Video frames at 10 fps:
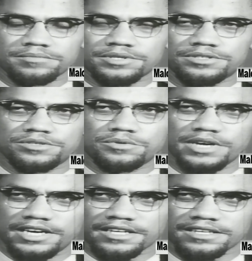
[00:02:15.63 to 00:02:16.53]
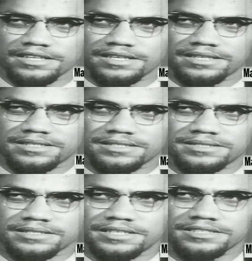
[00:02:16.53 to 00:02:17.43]
would do well
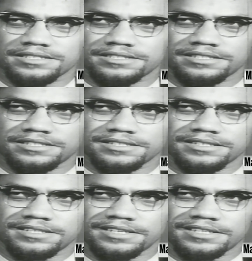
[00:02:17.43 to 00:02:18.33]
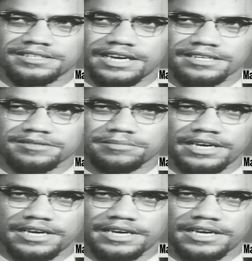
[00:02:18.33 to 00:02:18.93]
to listen to Dr.